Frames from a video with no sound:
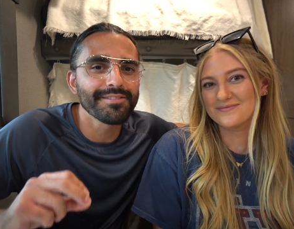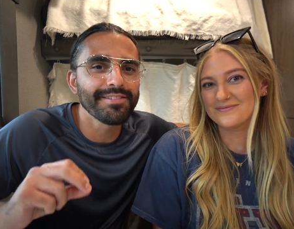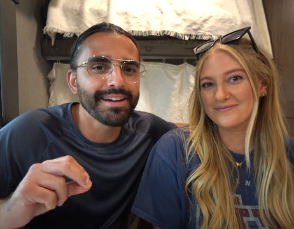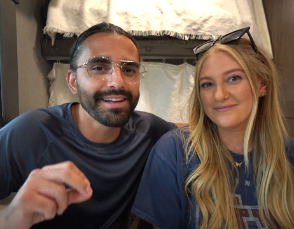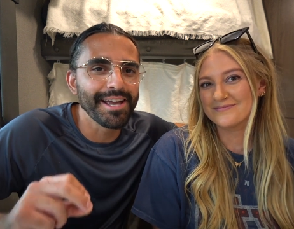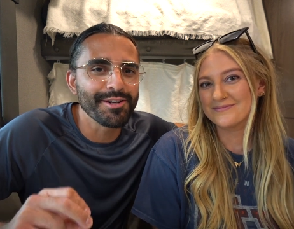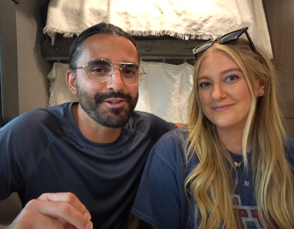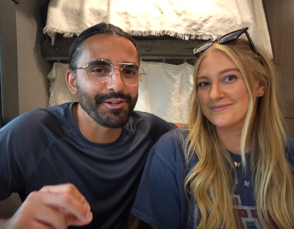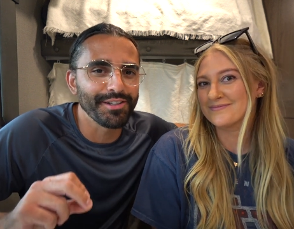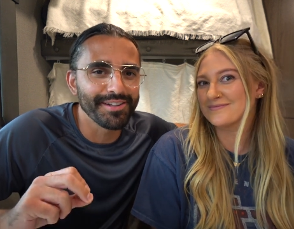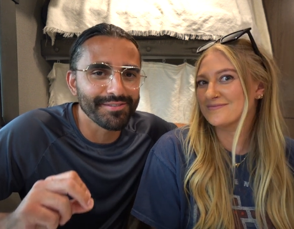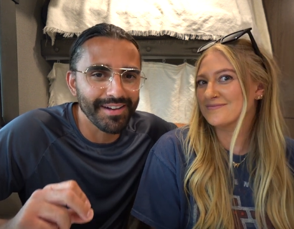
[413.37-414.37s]

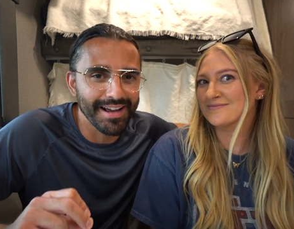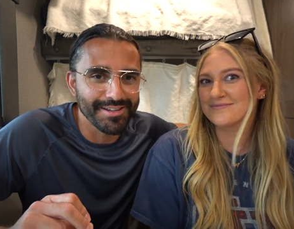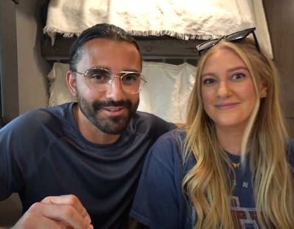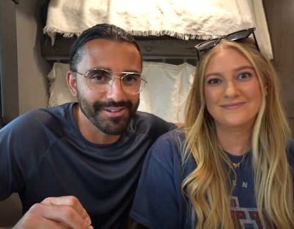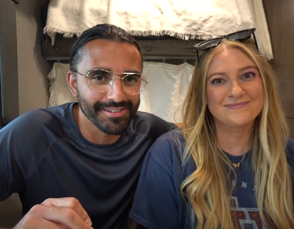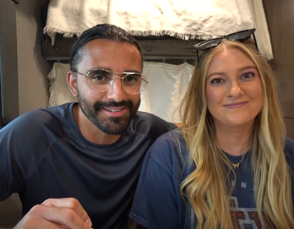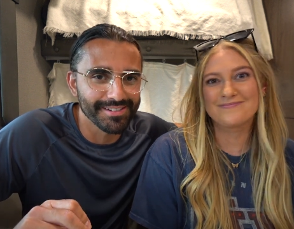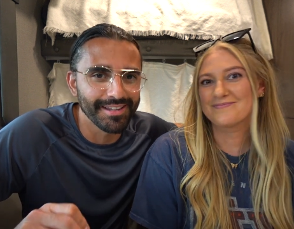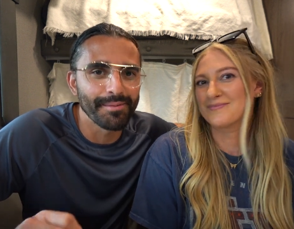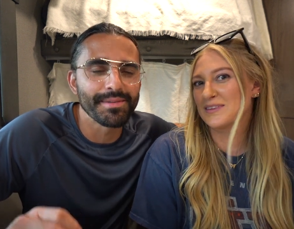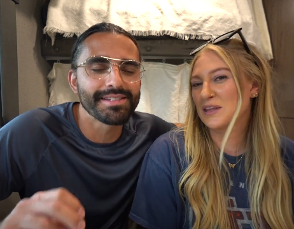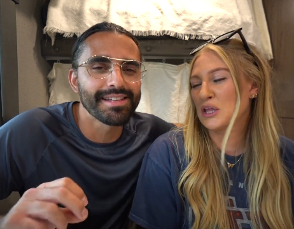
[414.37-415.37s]
Speaker 1: financial advisors.
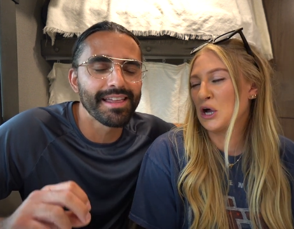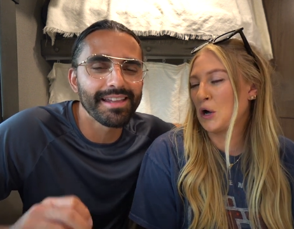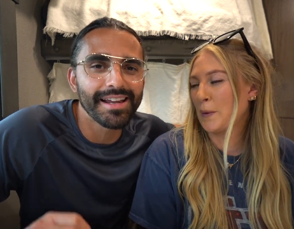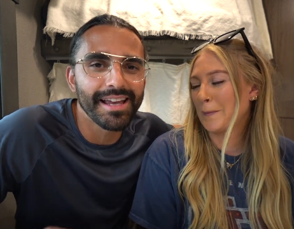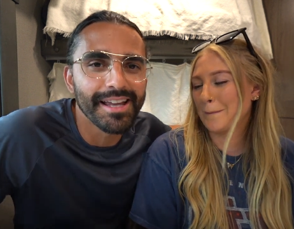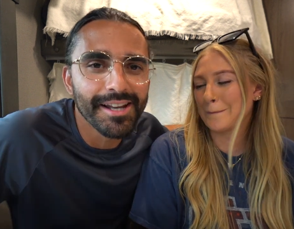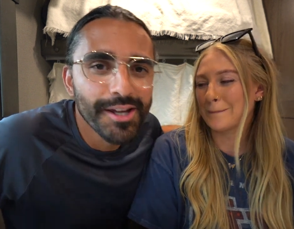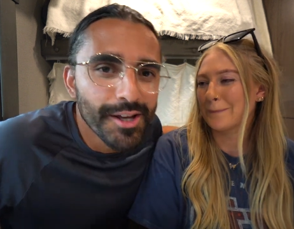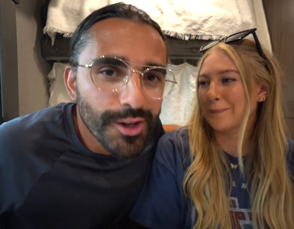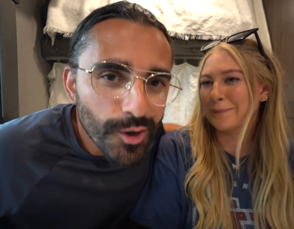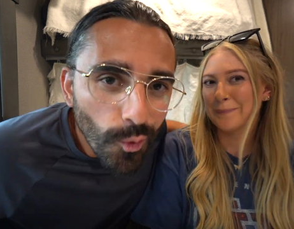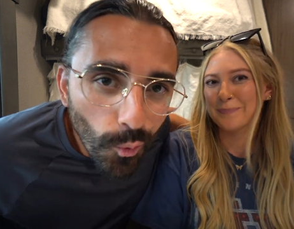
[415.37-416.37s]
Let me say that again.
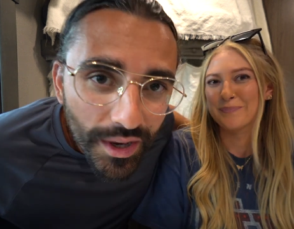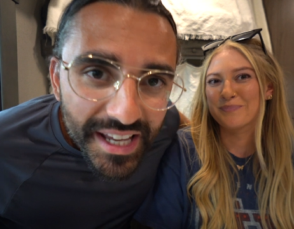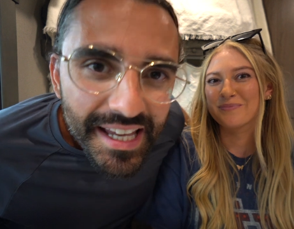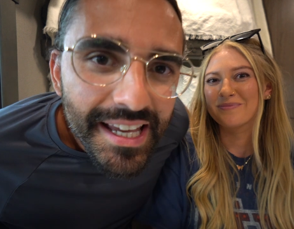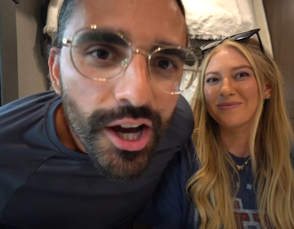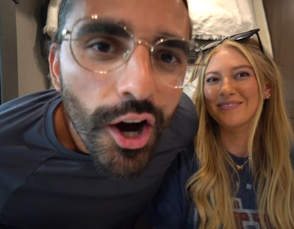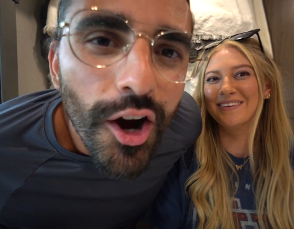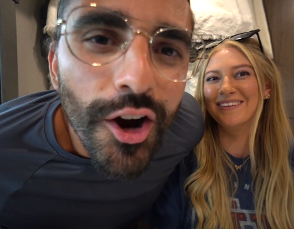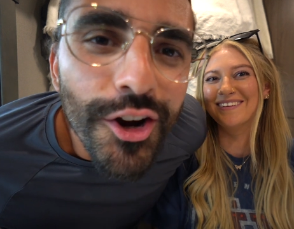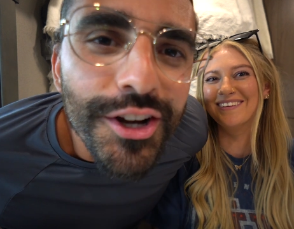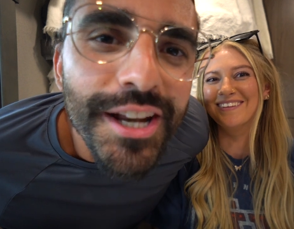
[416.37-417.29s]
We are